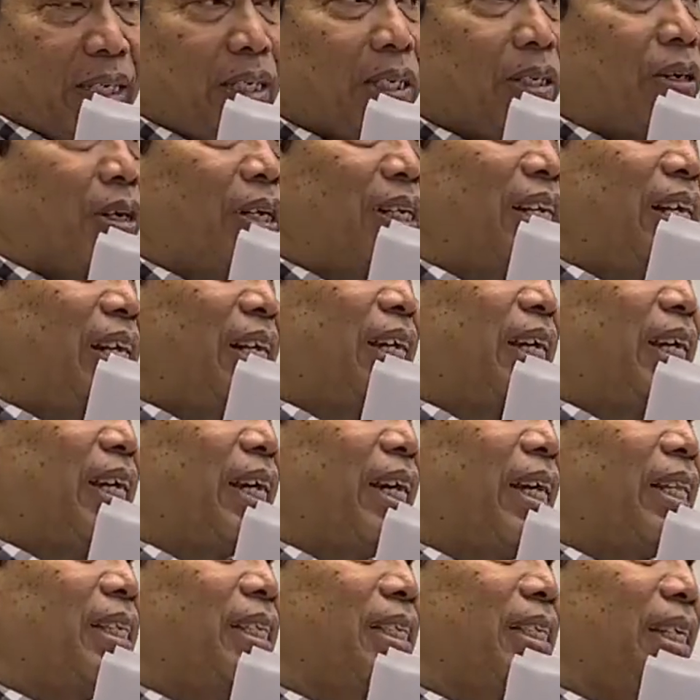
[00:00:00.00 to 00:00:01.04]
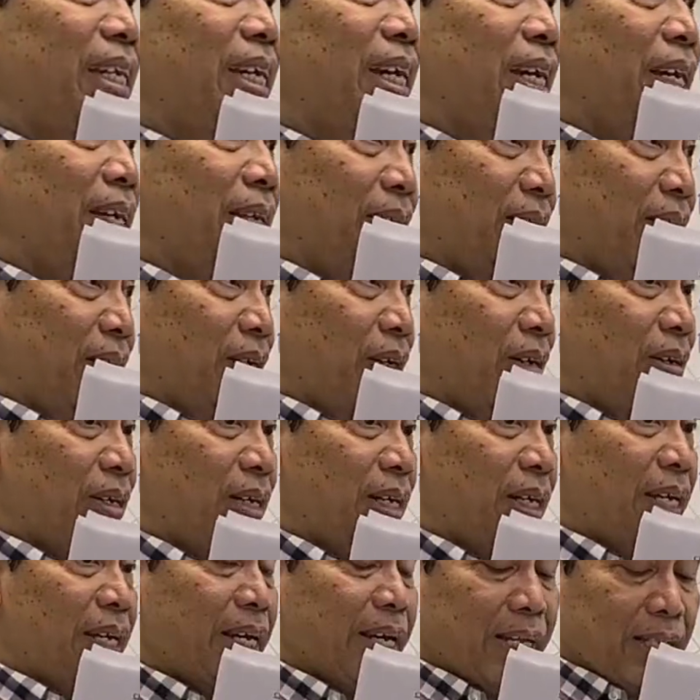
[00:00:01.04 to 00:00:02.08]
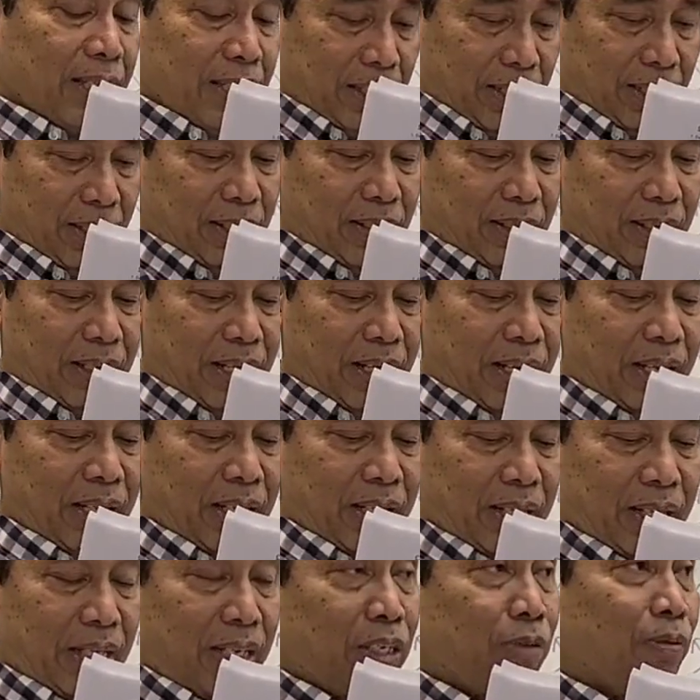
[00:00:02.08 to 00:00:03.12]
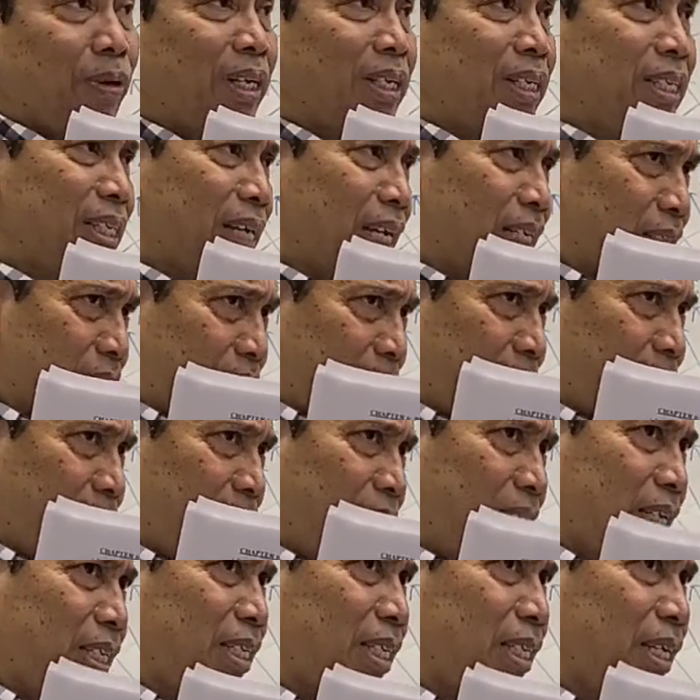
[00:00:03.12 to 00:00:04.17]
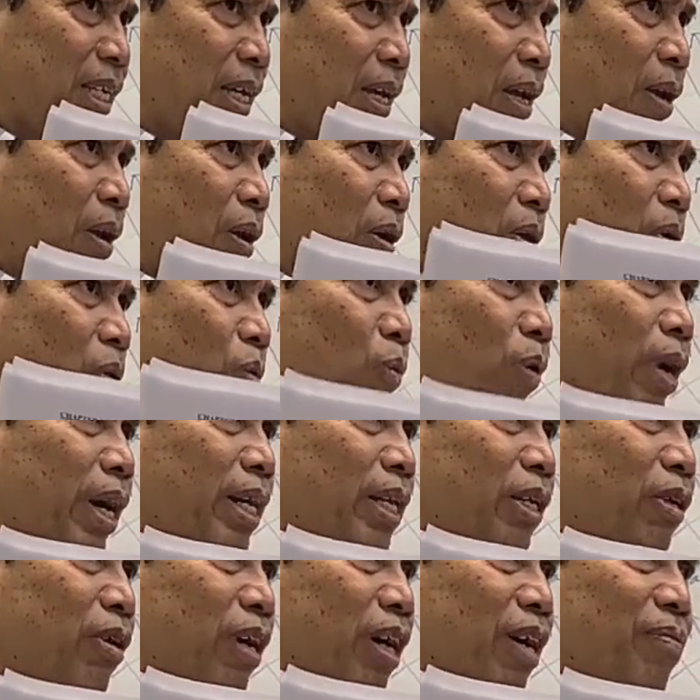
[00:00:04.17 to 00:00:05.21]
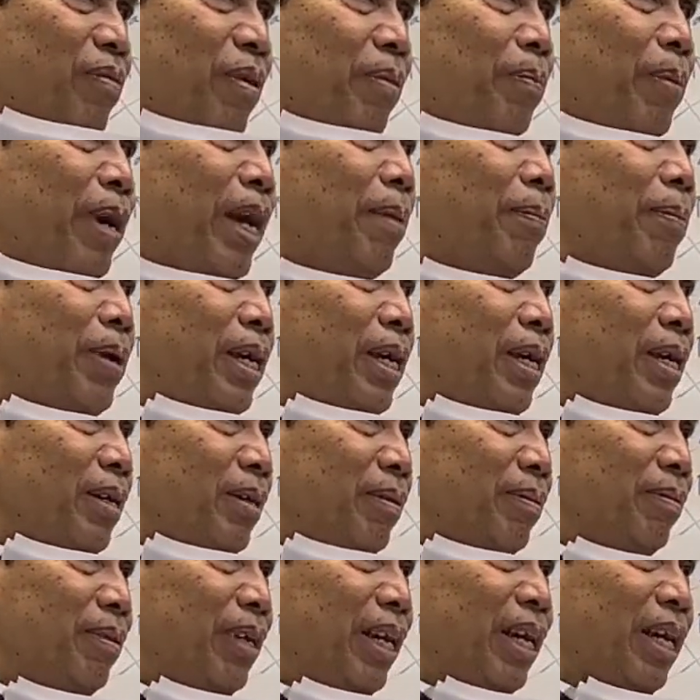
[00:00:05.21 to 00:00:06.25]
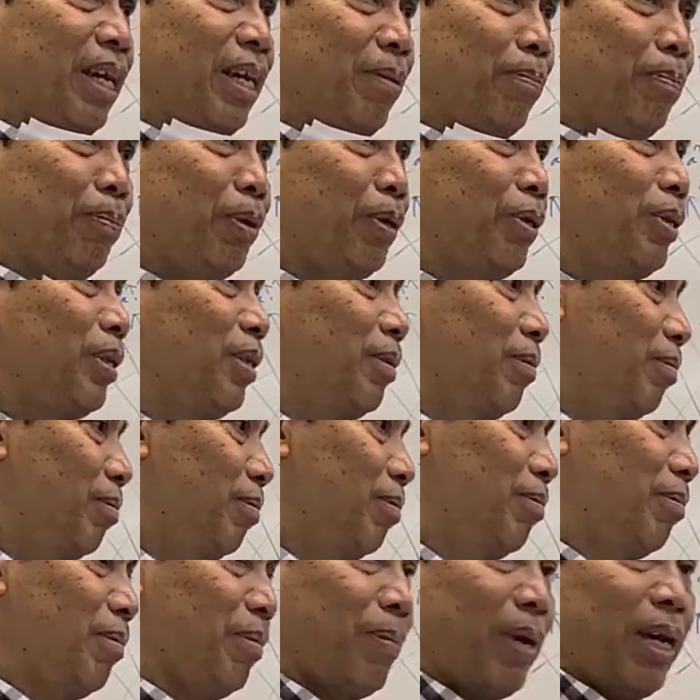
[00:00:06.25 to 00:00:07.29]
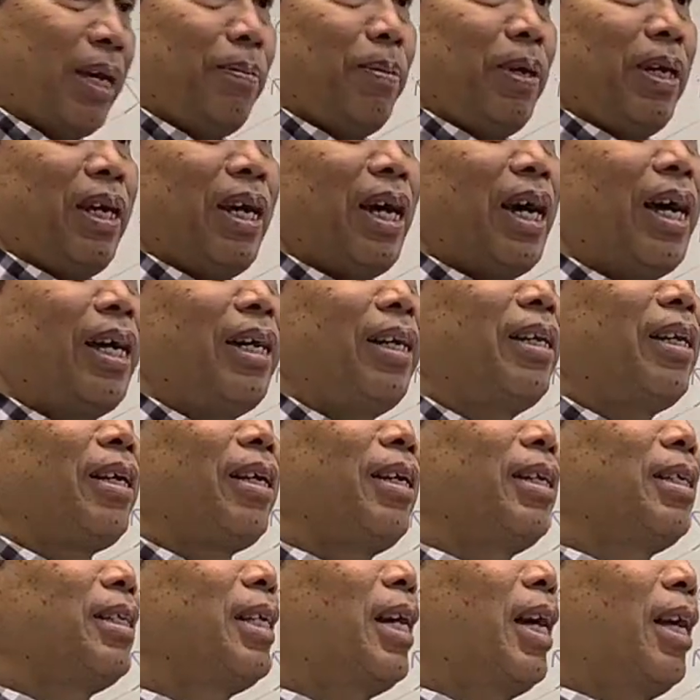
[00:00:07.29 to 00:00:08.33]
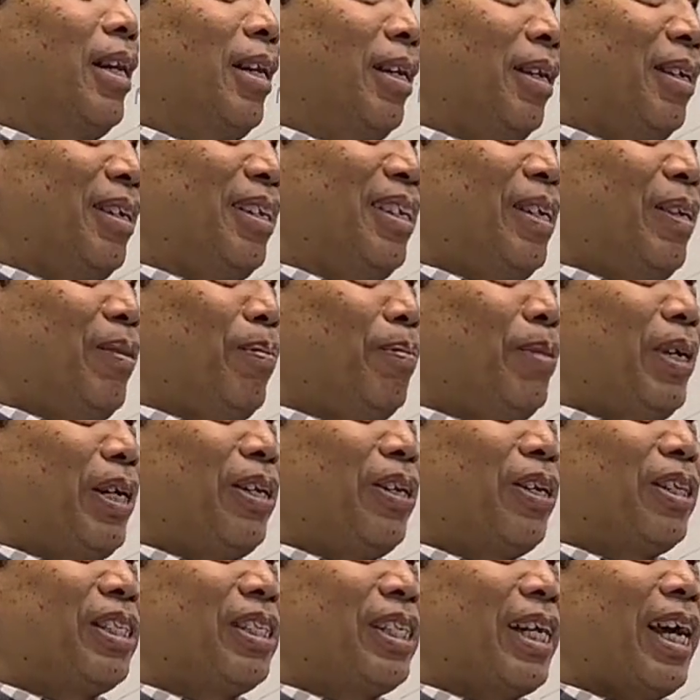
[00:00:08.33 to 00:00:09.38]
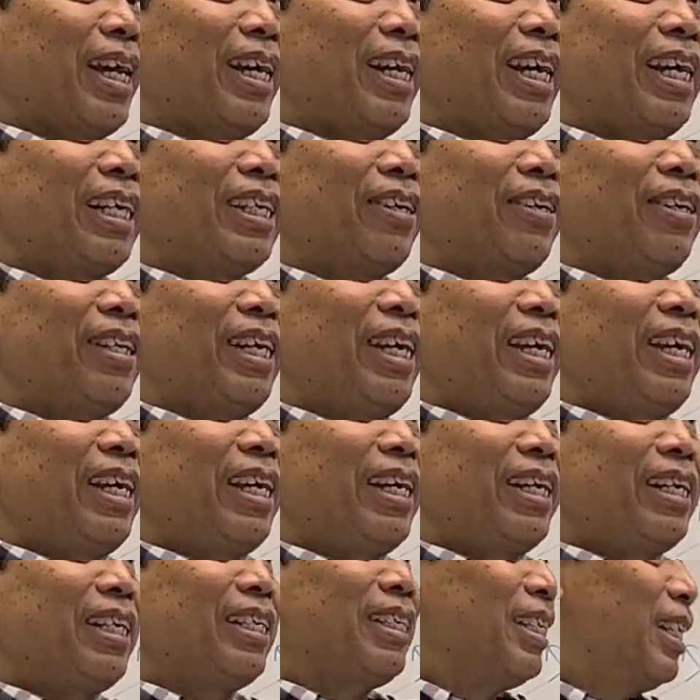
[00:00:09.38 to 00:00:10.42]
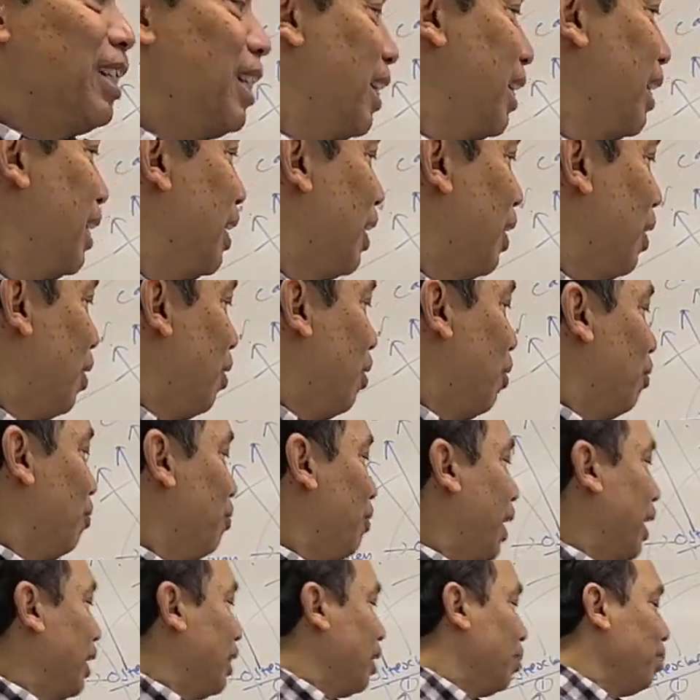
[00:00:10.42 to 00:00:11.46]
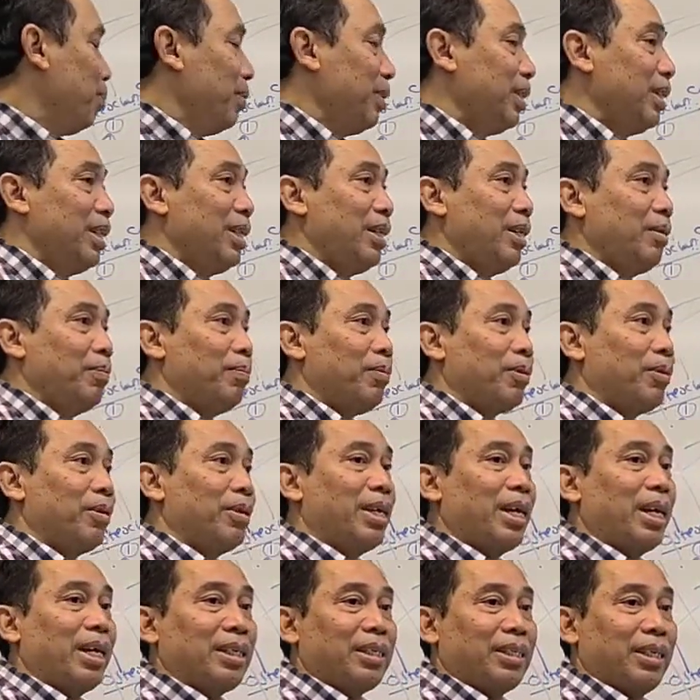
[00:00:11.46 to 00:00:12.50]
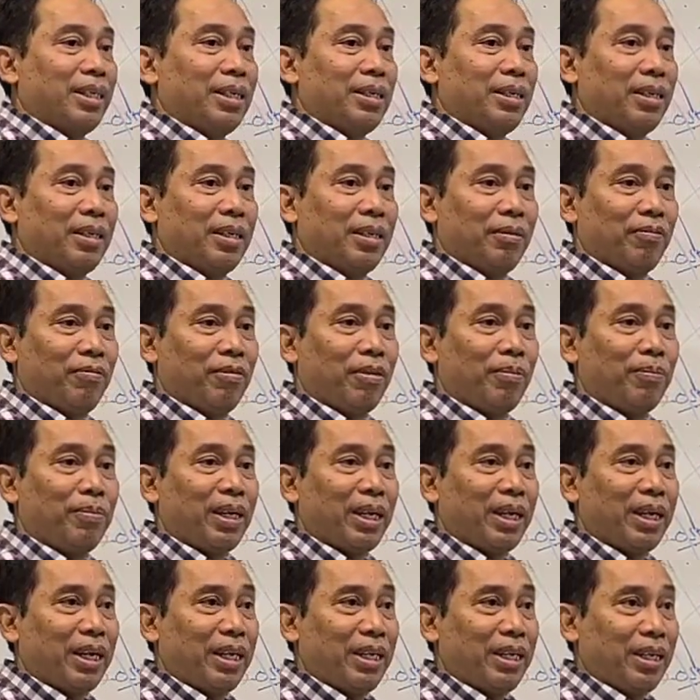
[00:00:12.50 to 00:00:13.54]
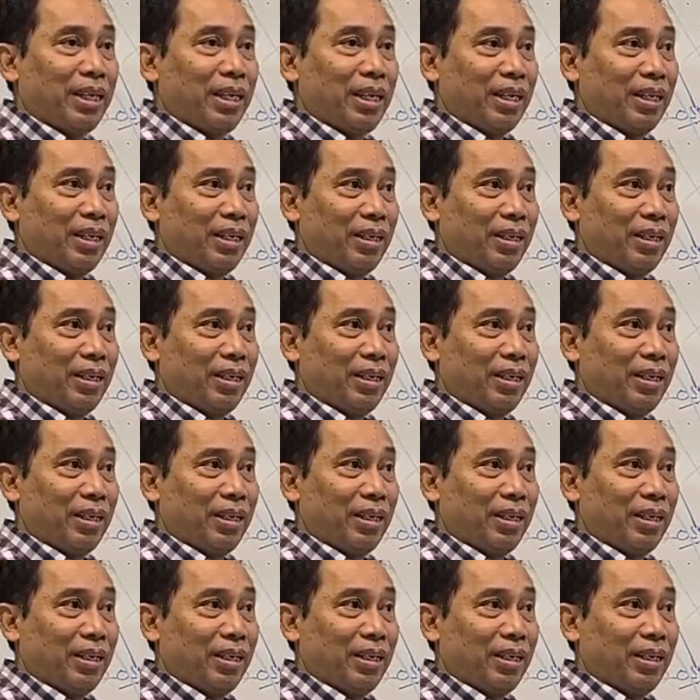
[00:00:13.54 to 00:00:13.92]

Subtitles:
It's called the rickettsia or rickets. This one is actually easy. When you have a baby, put baby under the sun, because sun actually increase the vitamin D production from the kidney.